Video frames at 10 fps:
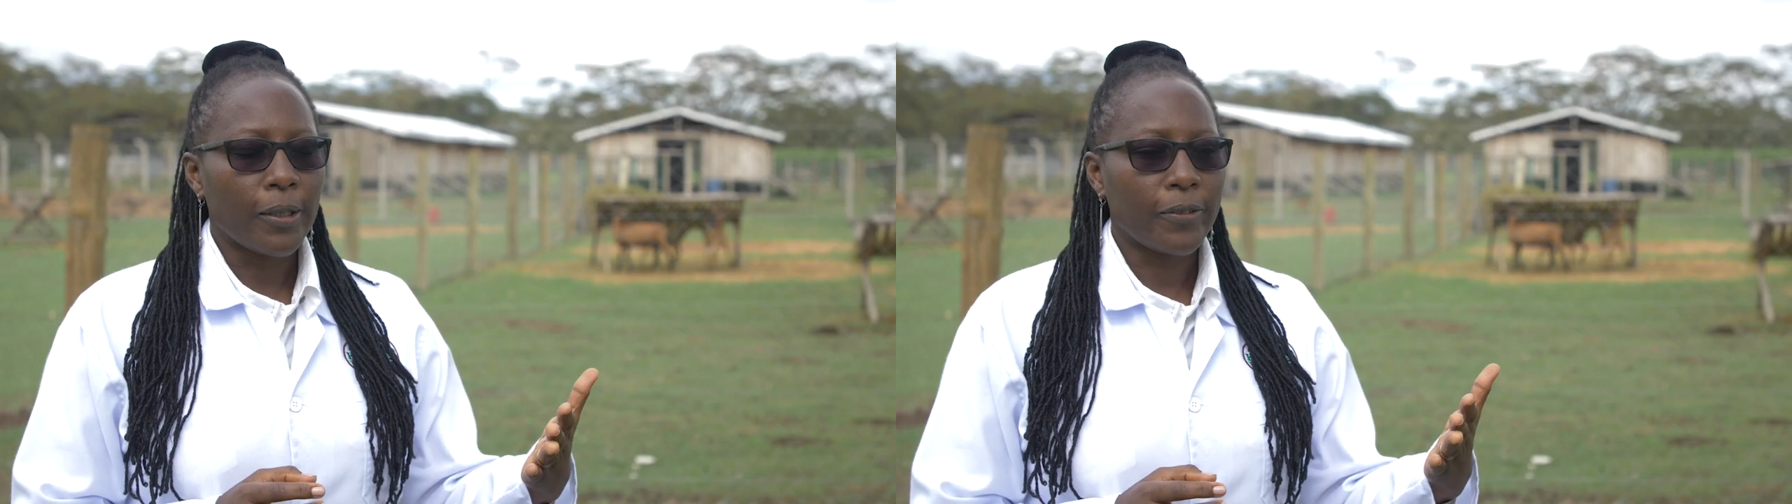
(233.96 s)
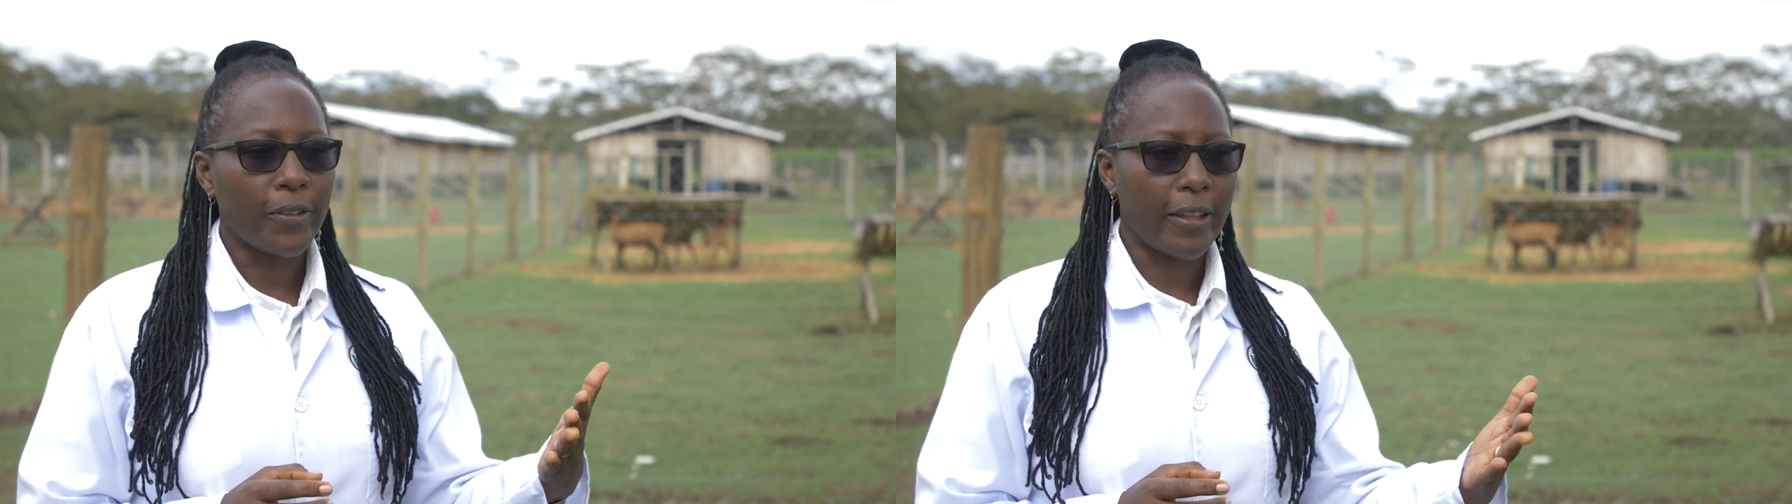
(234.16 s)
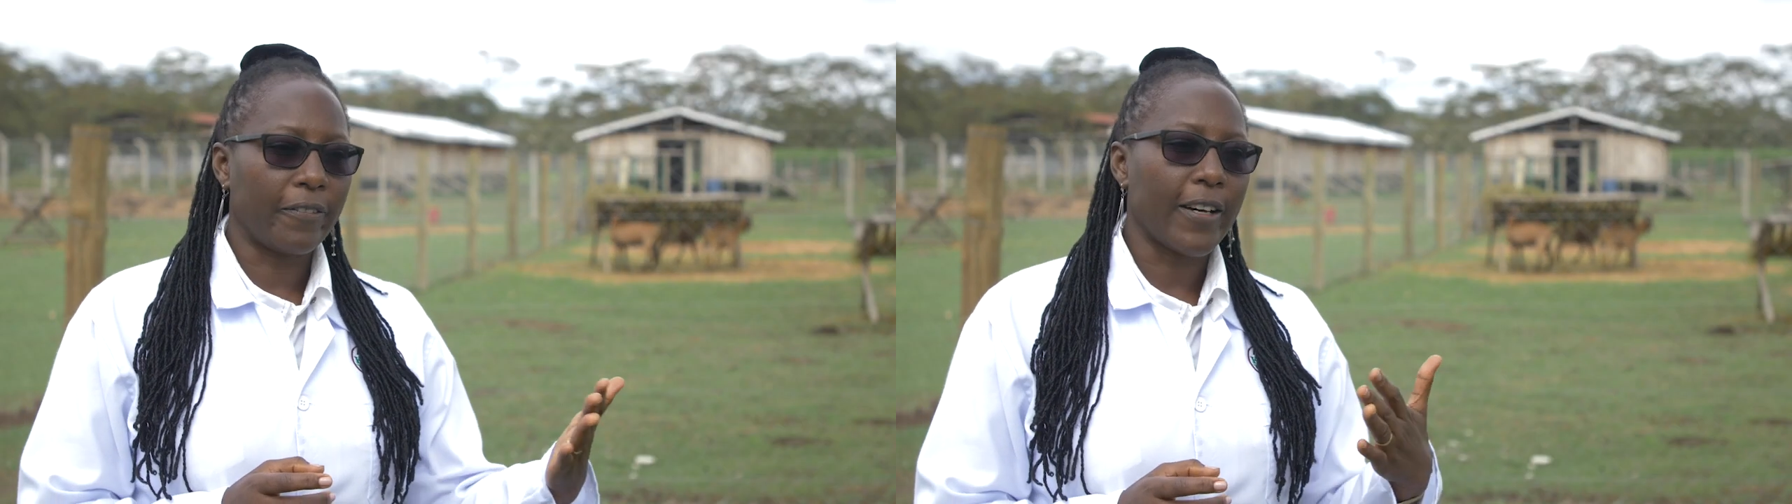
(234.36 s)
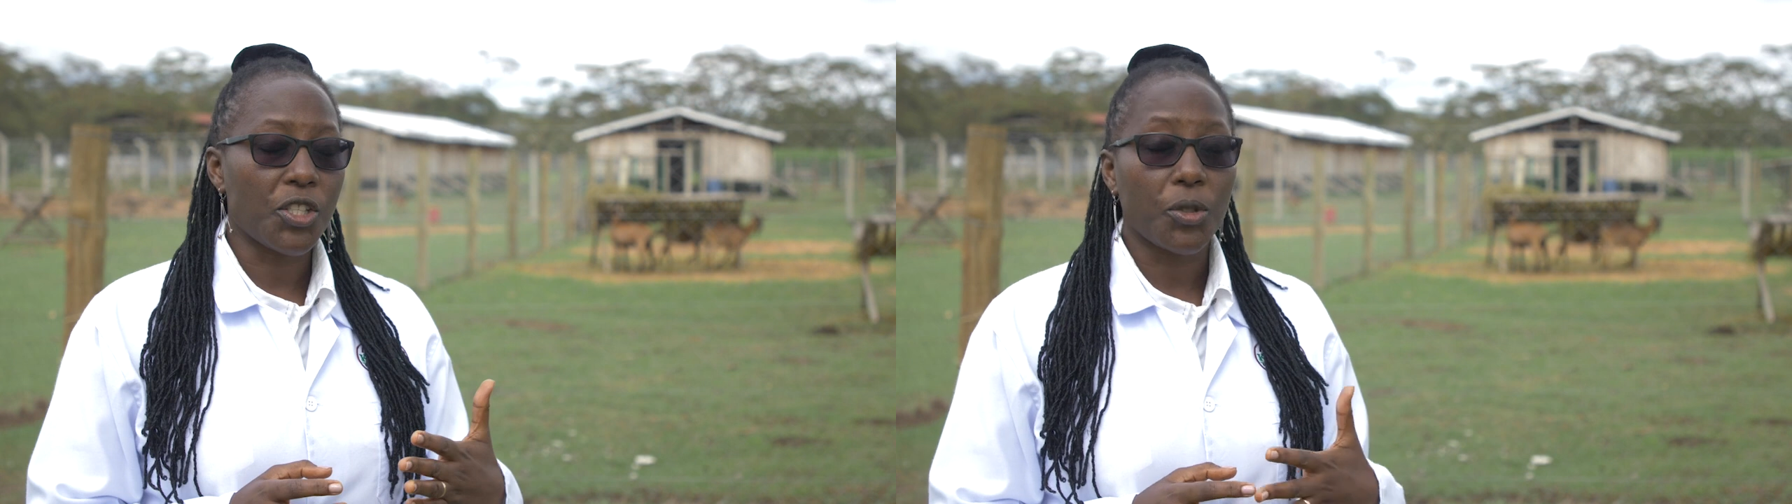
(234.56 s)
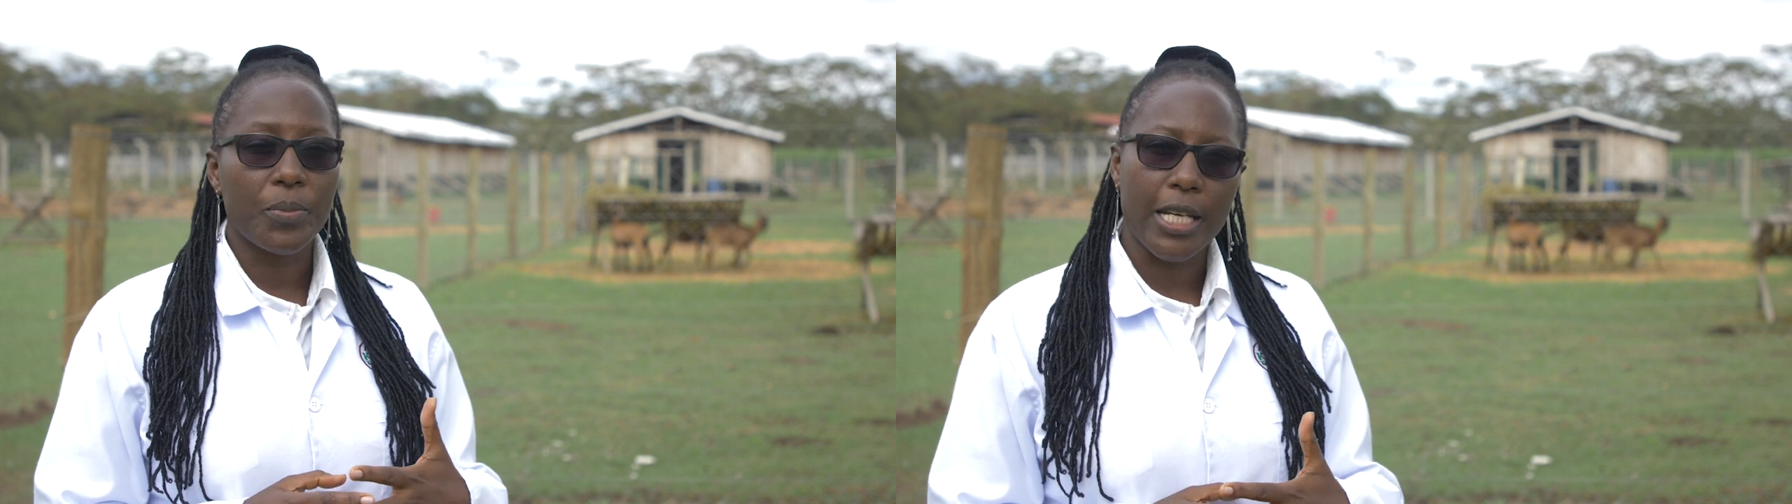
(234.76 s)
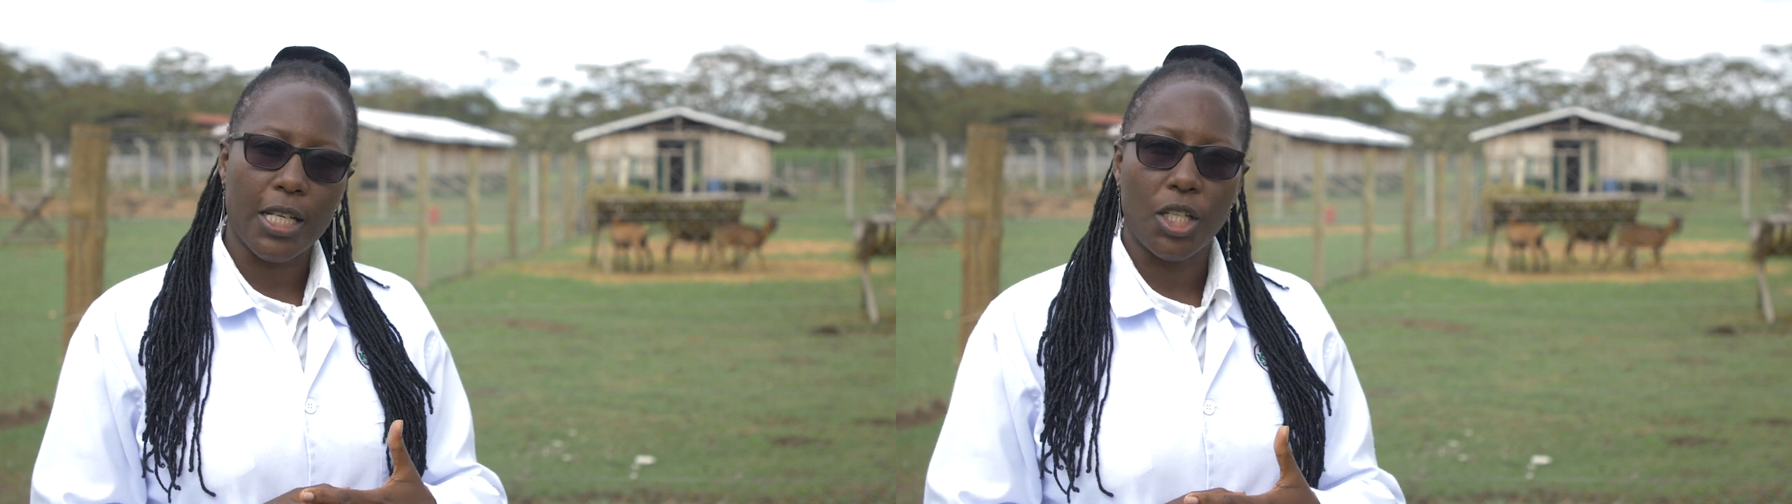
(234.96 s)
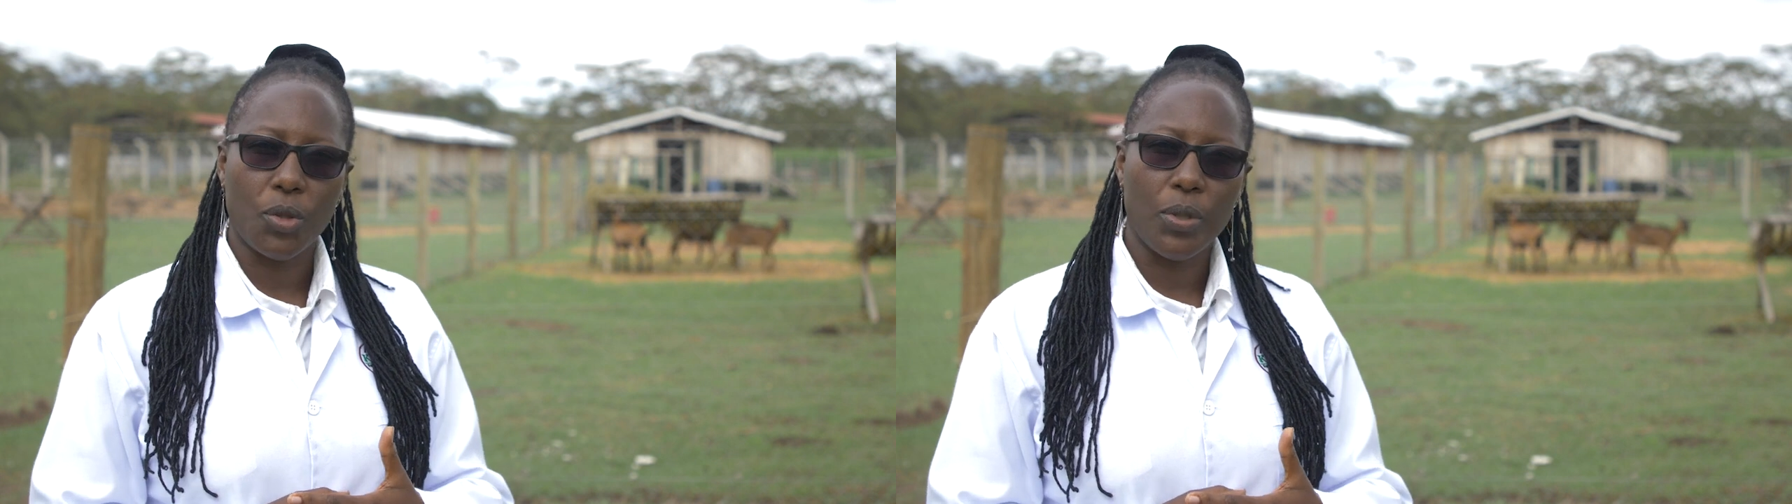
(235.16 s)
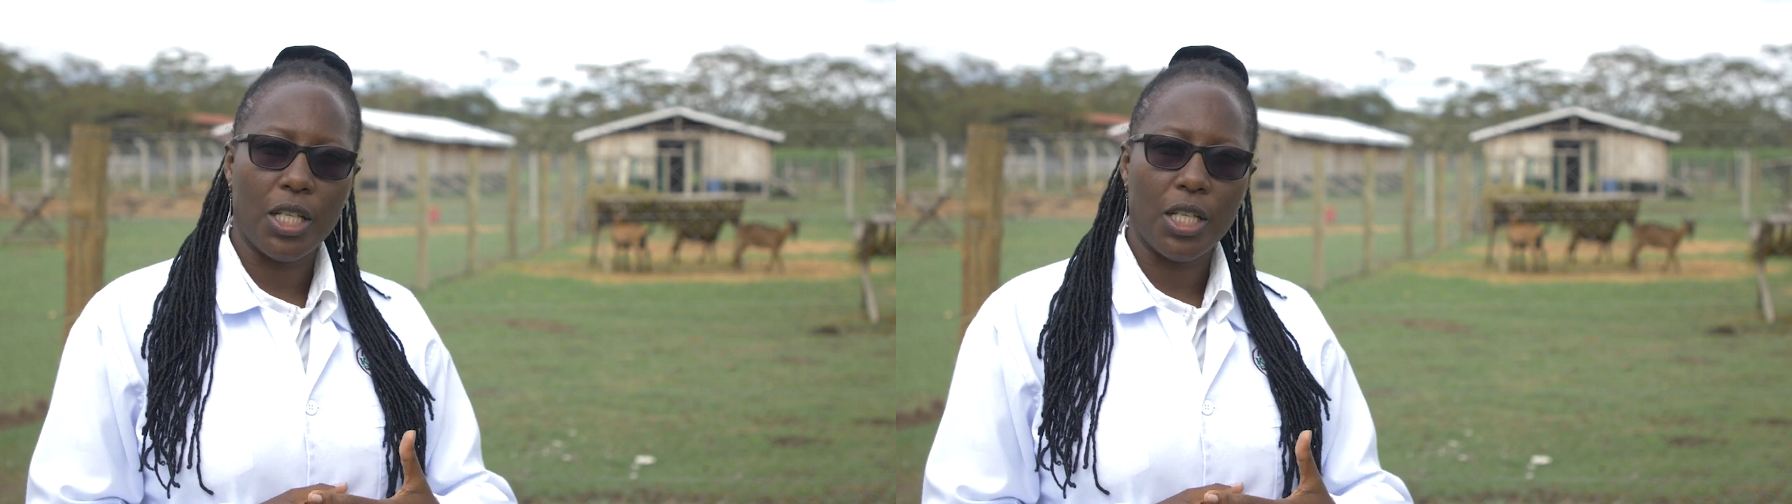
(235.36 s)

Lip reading: for the first objective,